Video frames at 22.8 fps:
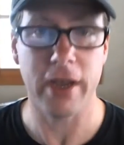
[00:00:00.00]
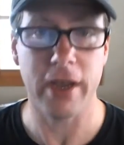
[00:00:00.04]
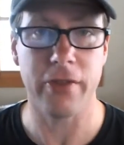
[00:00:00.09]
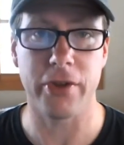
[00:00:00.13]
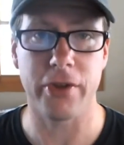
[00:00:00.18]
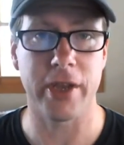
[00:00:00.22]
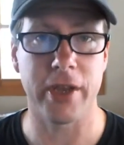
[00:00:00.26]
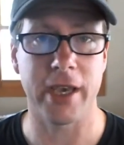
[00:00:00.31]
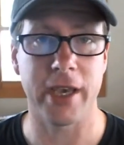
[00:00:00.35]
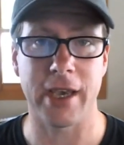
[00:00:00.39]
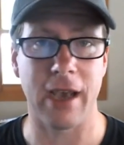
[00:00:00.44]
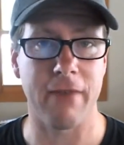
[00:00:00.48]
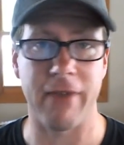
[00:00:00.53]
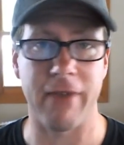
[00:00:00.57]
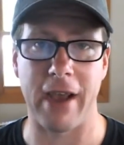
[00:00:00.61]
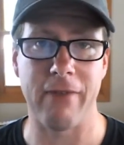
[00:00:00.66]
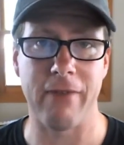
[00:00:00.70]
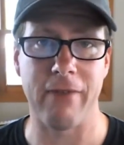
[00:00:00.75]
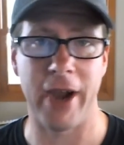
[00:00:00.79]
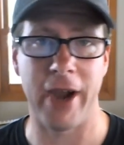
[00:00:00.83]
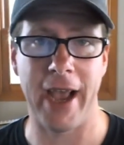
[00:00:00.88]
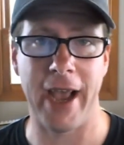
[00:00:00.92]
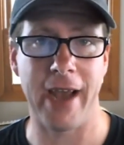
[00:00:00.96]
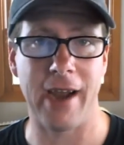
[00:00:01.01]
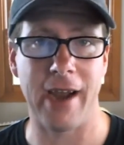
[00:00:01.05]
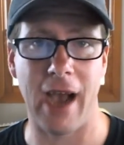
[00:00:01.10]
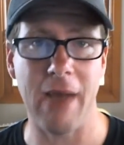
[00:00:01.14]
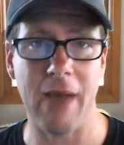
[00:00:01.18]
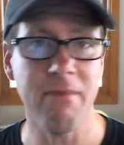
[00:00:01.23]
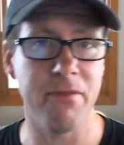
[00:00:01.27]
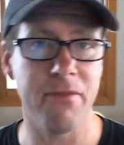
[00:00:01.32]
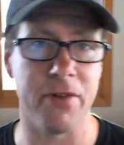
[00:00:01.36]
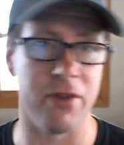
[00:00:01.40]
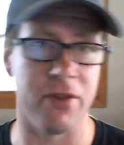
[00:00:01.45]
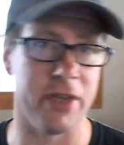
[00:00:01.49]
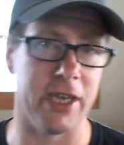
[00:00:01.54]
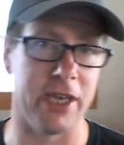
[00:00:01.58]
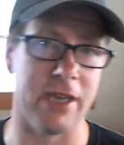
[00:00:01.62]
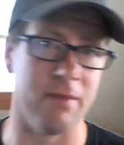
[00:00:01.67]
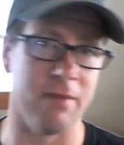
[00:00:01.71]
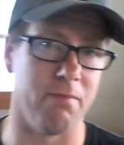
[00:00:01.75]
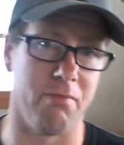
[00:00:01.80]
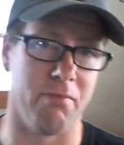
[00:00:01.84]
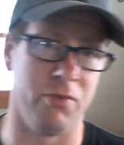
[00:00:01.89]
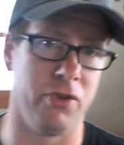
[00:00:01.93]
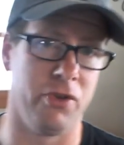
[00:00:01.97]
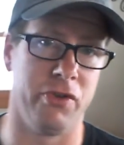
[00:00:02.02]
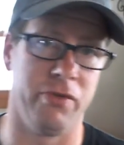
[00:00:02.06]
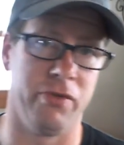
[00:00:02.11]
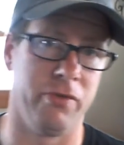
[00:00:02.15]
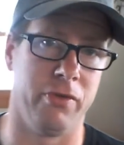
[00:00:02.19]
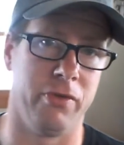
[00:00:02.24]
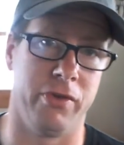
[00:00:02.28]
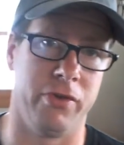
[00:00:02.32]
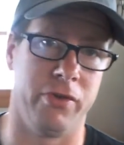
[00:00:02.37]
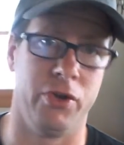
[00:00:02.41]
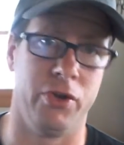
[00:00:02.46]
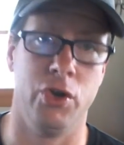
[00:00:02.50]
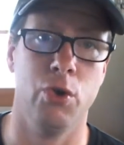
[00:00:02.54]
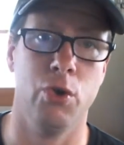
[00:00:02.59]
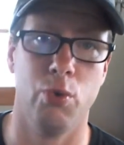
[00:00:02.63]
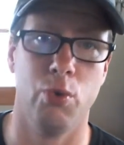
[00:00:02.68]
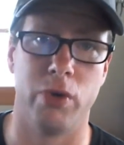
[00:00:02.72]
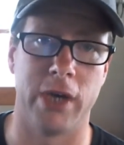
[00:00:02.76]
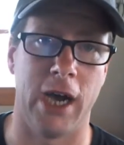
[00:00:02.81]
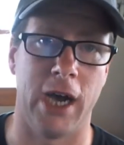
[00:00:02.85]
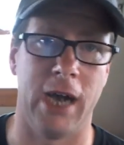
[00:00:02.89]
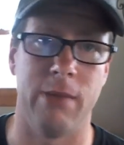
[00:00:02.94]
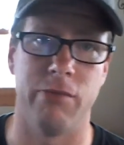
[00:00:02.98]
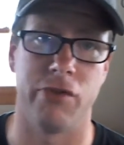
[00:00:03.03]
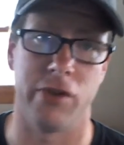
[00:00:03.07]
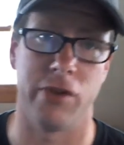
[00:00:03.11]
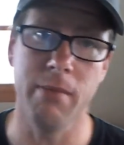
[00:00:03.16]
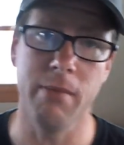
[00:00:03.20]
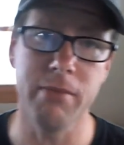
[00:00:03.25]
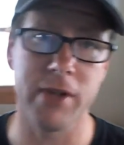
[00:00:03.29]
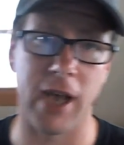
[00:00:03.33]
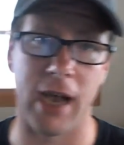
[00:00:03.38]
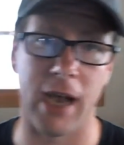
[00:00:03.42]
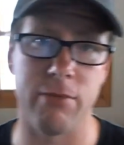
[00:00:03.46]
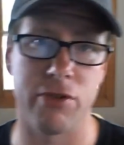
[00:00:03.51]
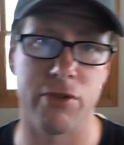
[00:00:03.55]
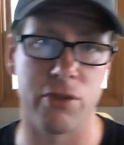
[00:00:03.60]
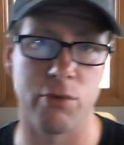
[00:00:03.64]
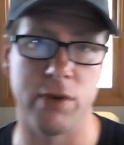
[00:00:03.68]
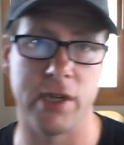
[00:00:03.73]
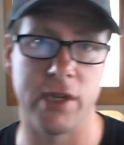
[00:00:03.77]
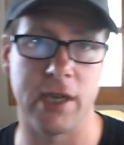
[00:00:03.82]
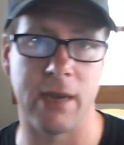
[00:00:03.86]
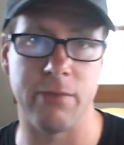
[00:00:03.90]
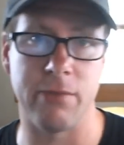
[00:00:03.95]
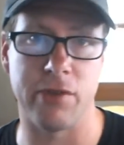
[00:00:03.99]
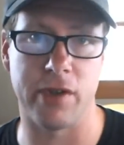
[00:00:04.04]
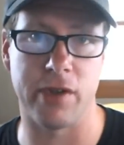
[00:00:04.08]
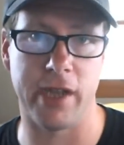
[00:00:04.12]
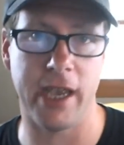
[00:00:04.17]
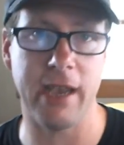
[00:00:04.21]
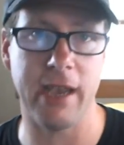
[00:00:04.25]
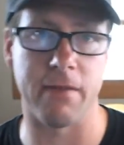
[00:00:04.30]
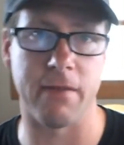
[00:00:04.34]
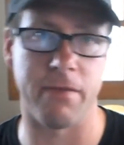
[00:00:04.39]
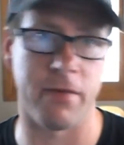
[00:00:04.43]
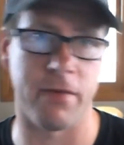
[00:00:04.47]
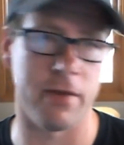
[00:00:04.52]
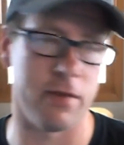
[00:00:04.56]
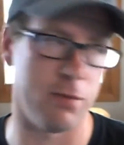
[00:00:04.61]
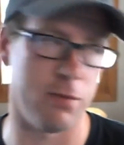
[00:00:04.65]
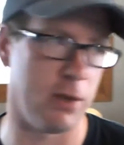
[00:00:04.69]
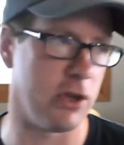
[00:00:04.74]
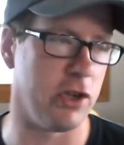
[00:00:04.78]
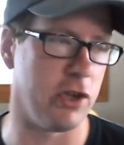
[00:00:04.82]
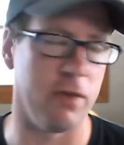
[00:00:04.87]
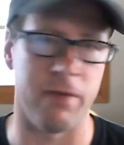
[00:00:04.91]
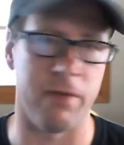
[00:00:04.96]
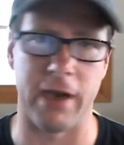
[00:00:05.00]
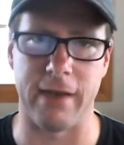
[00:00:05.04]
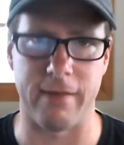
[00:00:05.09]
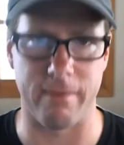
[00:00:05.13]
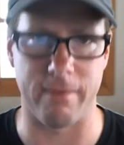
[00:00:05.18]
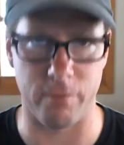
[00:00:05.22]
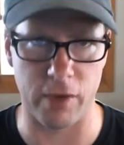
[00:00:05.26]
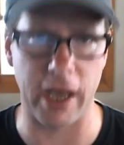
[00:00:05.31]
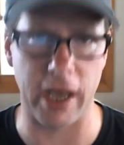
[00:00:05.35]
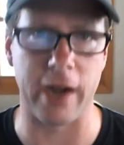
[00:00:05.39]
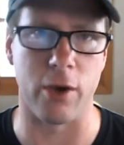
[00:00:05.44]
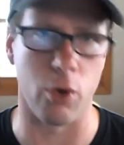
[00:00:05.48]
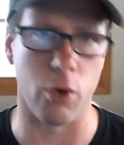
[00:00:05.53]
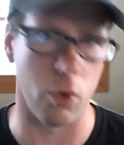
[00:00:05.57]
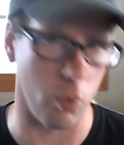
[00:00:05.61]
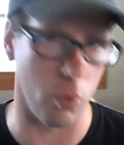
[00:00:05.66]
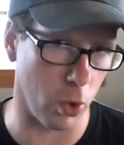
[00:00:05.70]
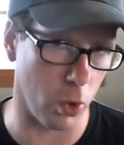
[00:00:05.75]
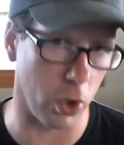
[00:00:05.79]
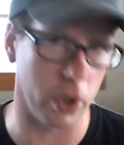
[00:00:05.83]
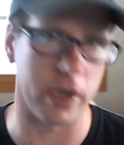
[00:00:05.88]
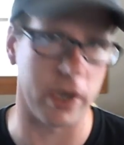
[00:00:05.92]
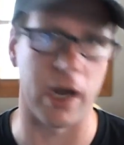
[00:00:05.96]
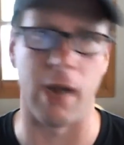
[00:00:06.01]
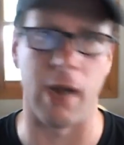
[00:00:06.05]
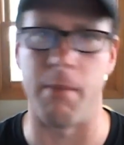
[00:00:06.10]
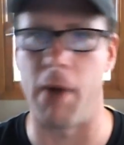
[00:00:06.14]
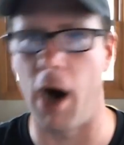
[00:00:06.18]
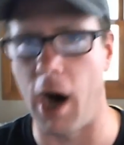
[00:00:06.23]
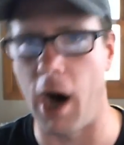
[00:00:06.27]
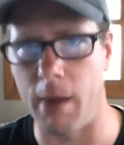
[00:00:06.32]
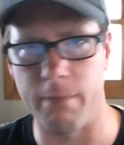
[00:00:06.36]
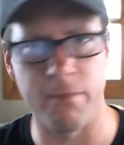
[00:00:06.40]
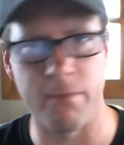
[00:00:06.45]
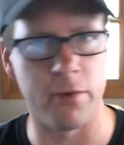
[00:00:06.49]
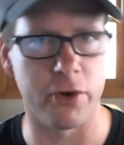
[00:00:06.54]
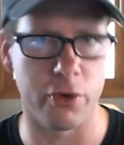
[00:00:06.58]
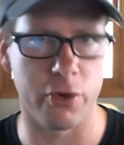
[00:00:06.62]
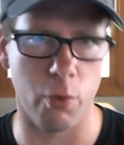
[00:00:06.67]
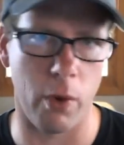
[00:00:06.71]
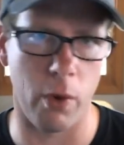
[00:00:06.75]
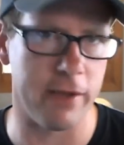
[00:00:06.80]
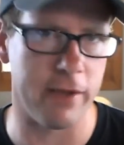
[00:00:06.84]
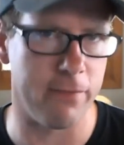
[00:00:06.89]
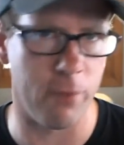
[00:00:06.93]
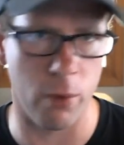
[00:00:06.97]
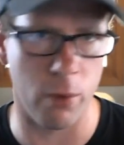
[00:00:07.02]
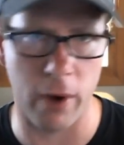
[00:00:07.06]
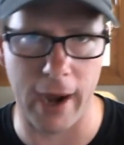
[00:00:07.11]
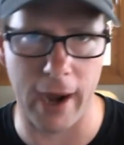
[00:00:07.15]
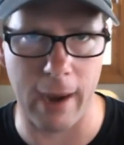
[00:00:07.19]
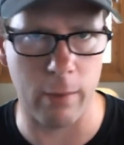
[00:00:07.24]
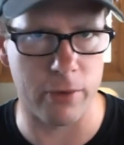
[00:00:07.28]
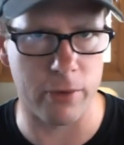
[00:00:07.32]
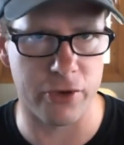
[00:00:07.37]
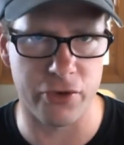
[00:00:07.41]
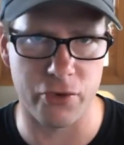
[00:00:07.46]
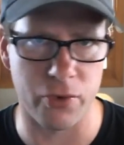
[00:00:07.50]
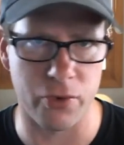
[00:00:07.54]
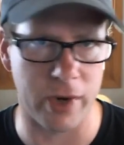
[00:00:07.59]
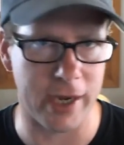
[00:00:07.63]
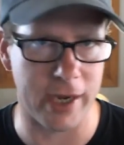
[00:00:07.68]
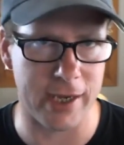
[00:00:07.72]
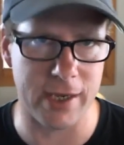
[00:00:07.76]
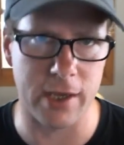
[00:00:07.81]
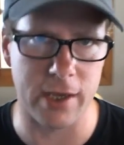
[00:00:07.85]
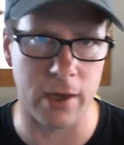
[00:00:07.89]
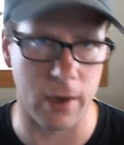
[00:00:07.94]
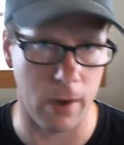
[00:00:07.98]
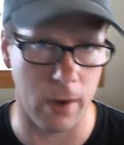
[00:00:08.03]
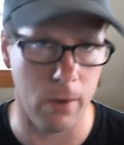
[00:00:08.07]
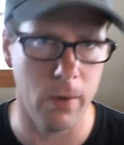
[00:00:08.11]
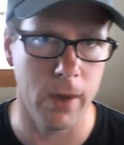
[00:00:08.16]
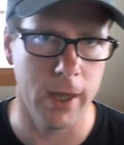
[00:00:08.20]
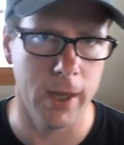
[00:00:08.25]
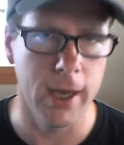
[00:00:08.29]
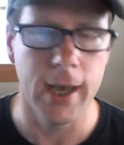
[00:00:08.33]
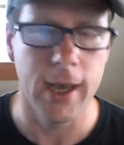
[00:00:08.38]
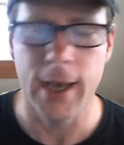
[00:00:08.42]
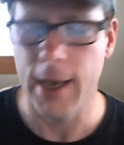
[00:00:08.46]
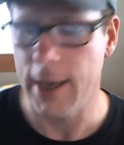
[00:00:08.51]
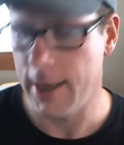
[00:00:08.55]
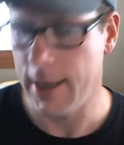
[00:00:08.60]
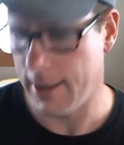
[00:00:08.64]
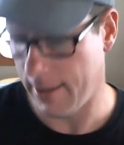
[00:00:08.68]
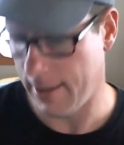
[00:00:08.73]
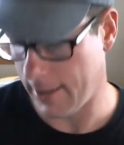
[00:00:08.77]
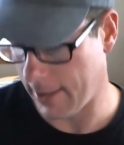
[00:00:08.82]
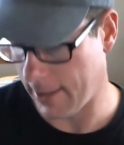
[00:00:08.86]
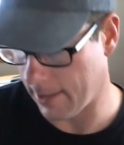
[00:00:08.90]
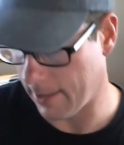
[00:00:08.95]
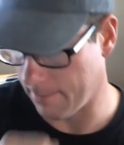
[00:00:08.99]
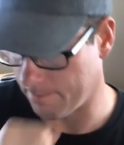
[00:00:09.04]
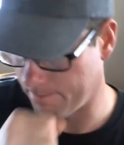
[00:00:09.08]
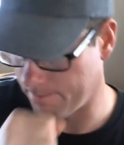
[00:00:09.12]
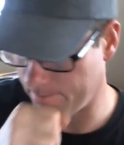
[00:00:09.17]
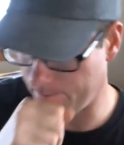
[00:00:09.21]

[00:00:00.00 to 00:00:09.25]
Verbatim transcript: other tank I've ever had, I'm filling it two times, sometimes three times a day, if, especially if I got to go to work and I'm up for 24 hours straight, you know. Um,